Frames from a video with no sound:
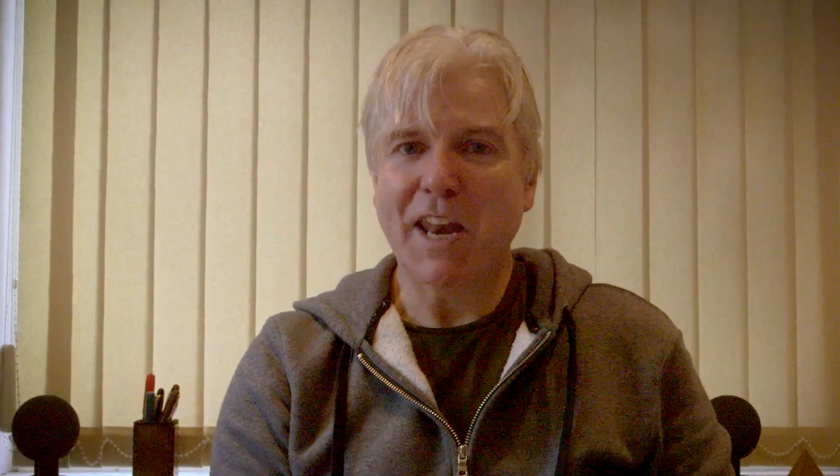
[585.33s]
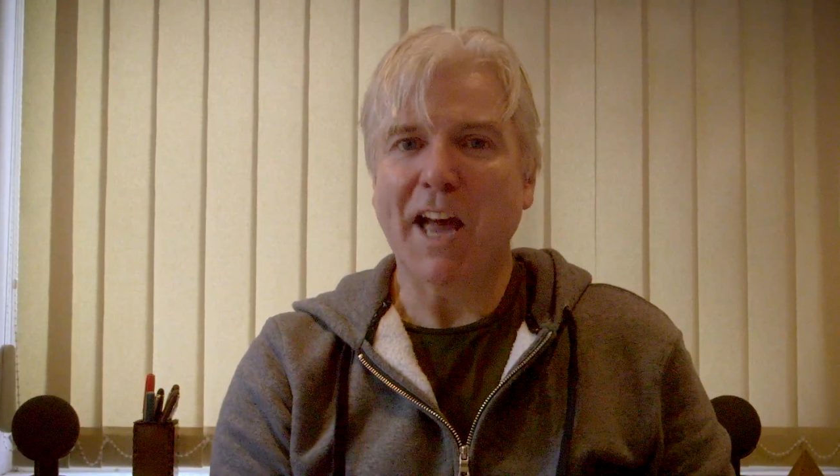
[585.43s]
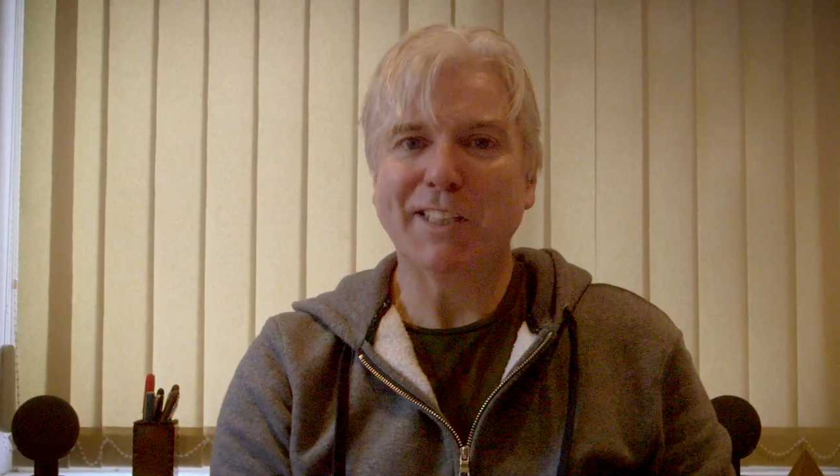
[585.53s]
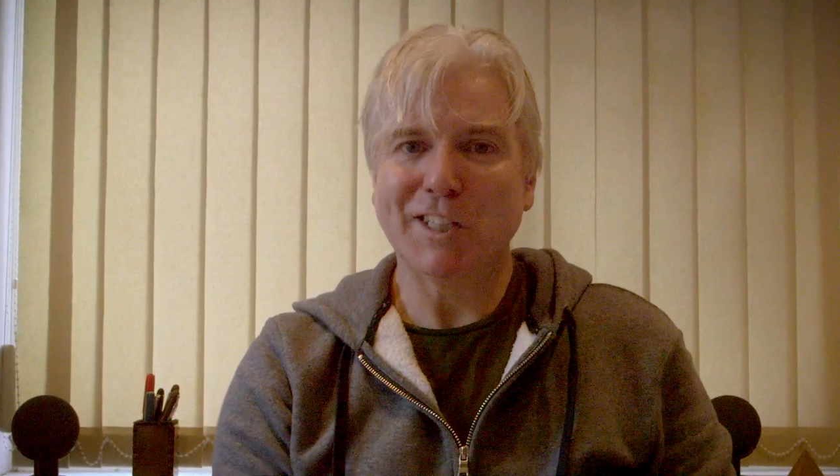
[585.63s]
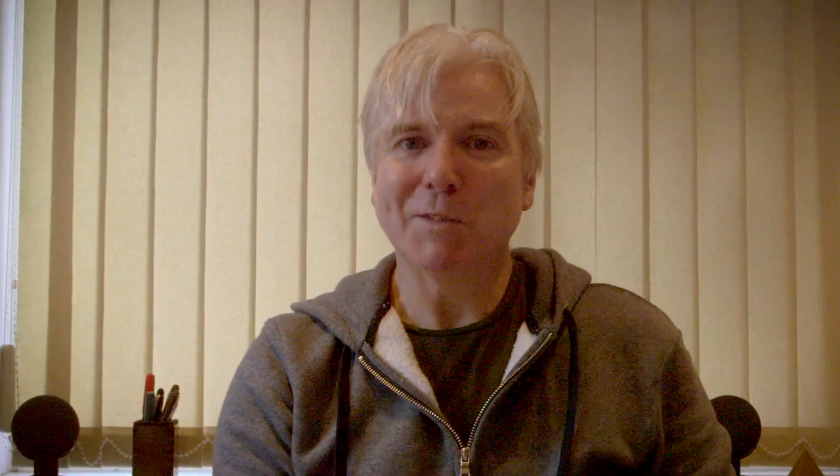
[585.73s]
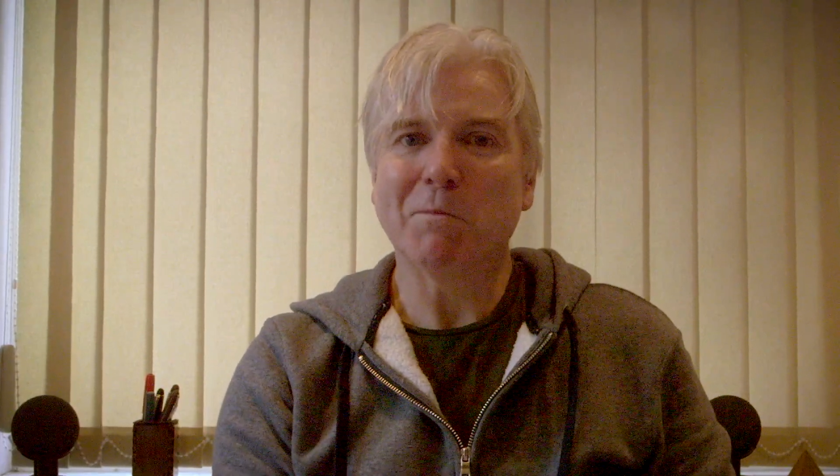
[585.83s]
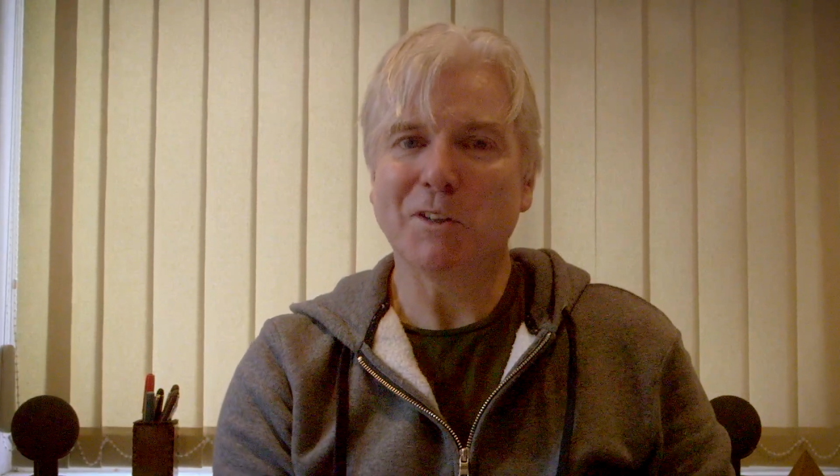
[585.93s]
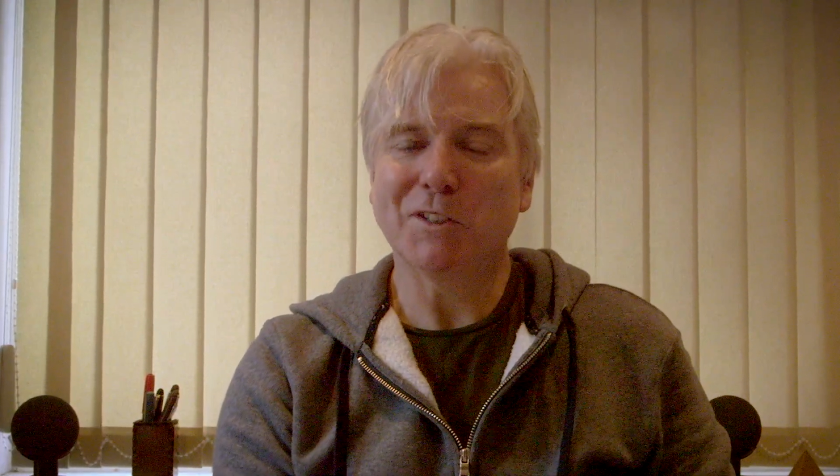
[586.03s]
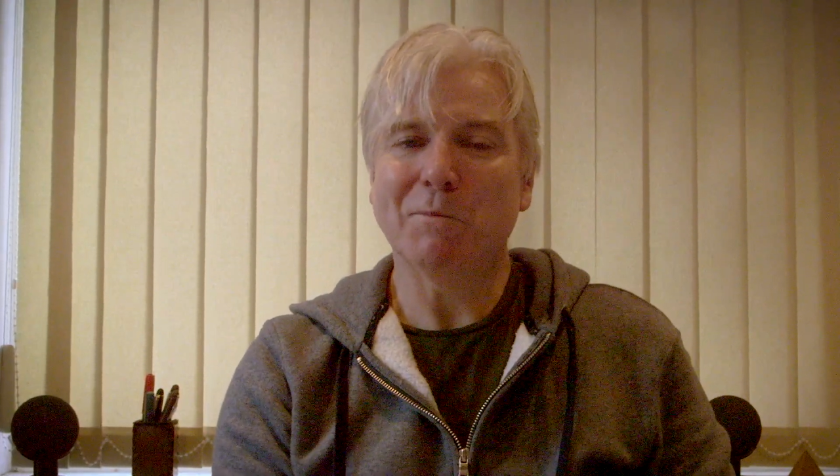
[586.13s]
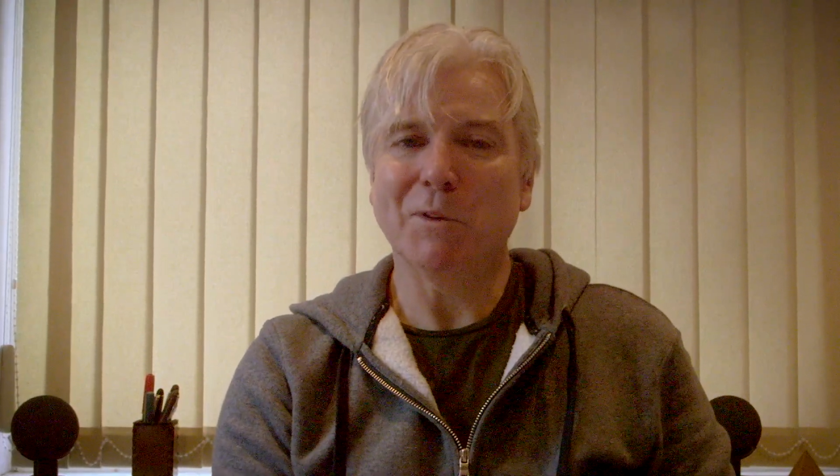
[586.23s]
nicest
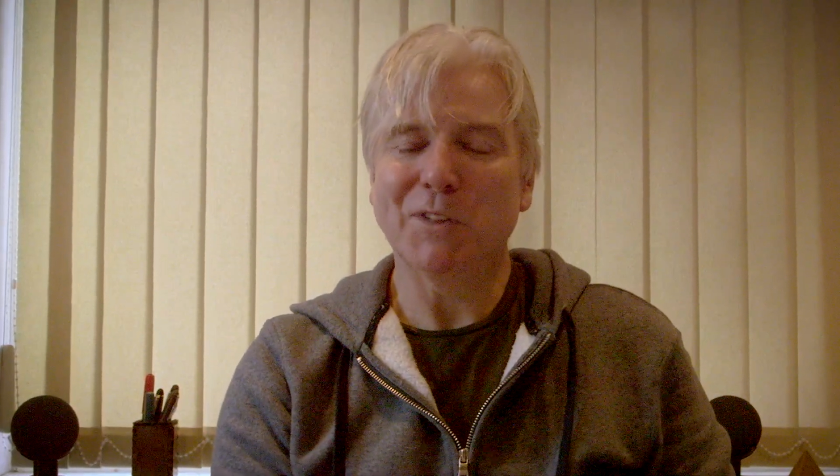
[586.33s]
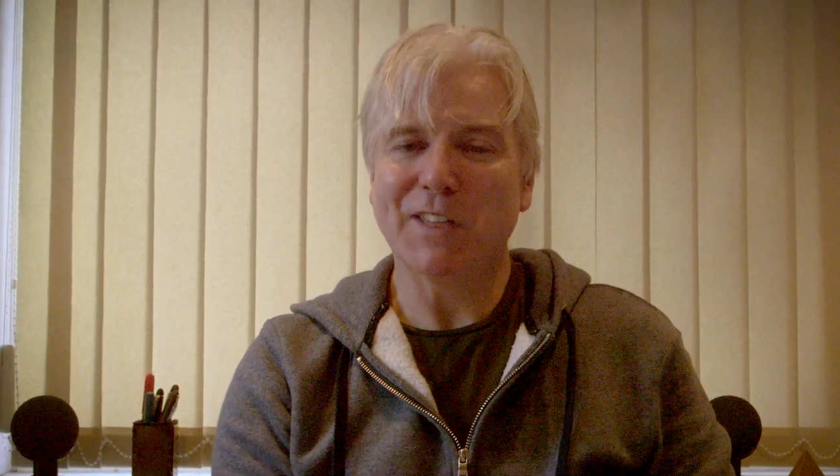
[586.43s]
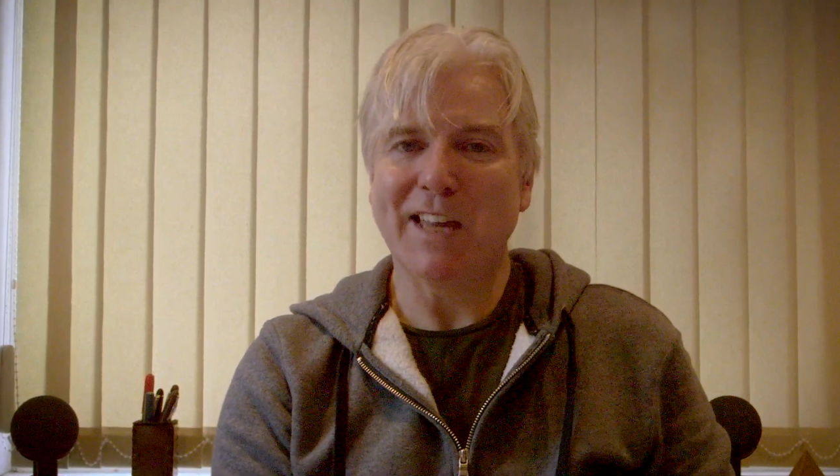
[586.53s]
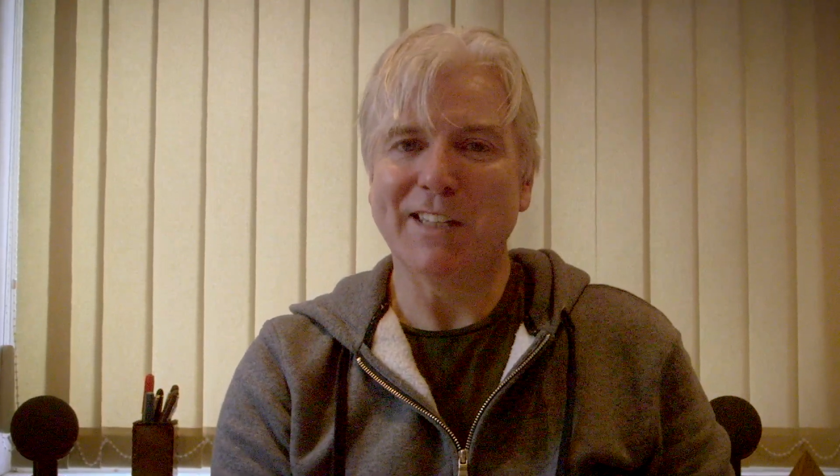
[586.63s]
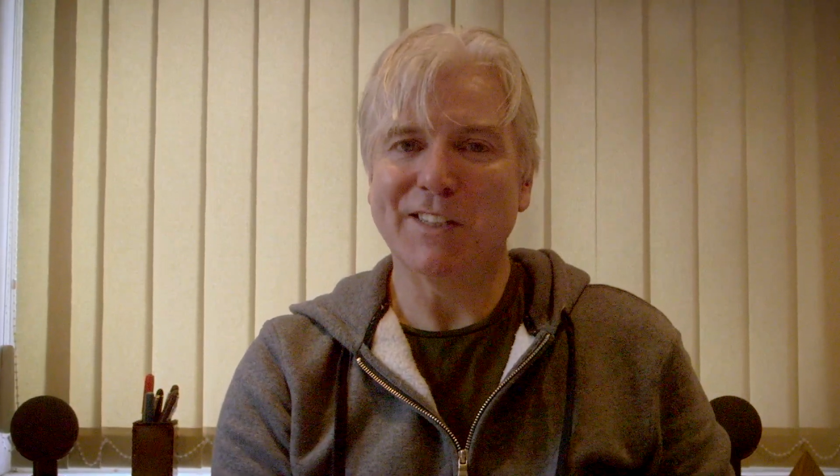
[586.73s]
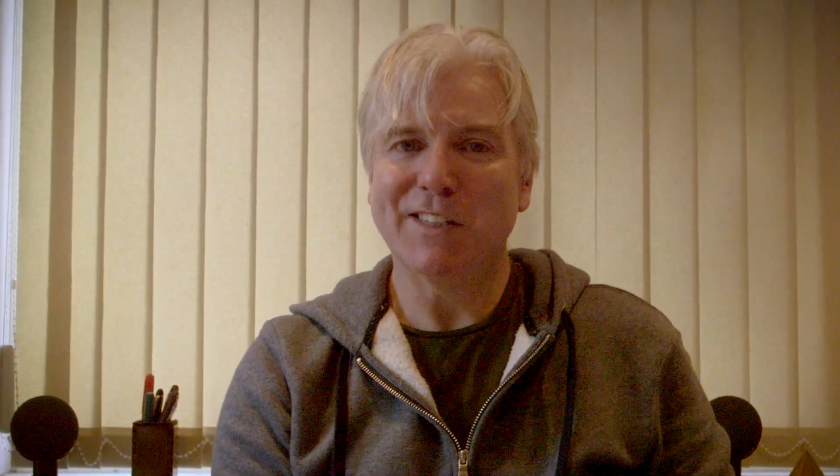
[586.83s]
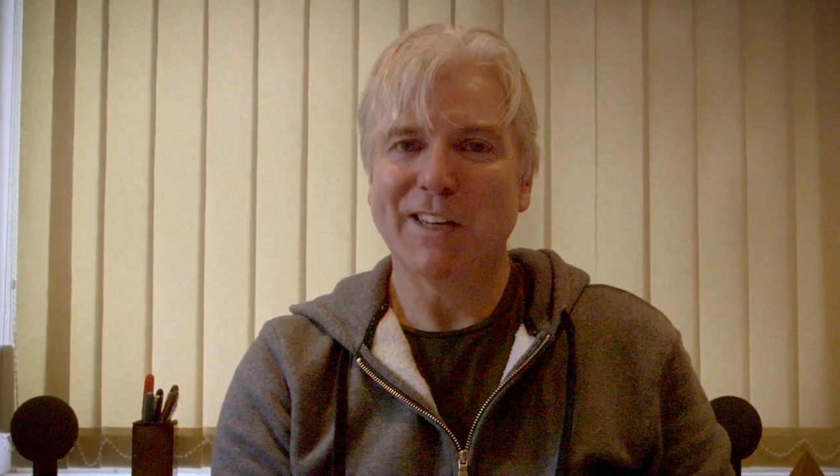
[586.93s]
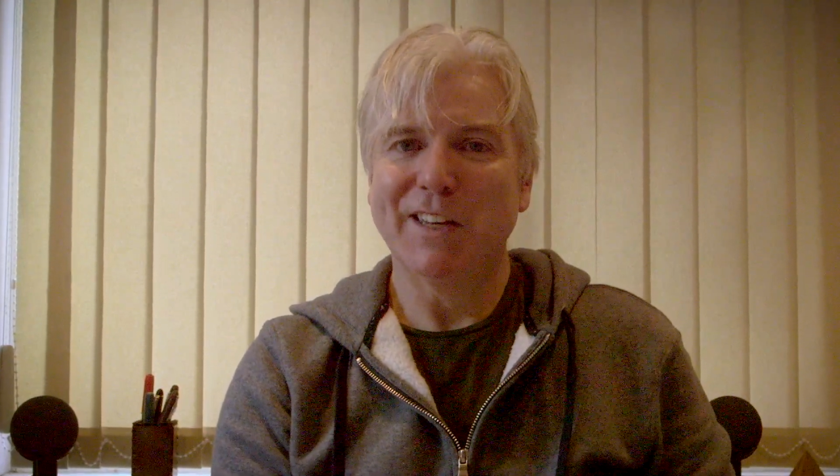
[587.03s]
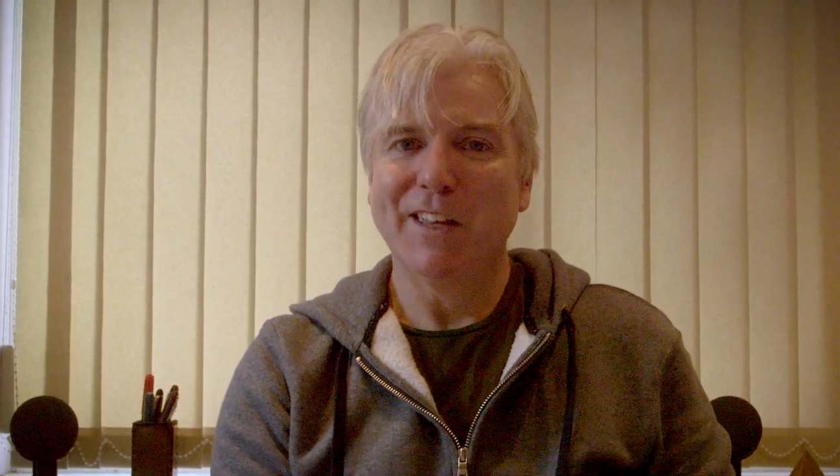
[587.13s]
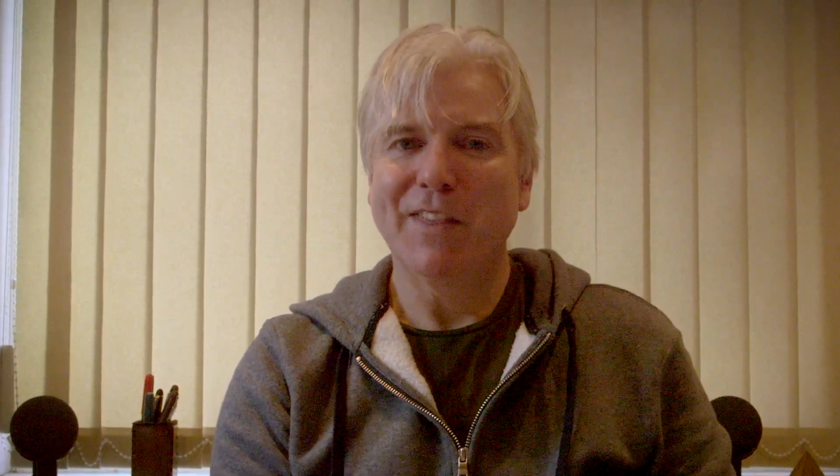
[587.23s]
possible sense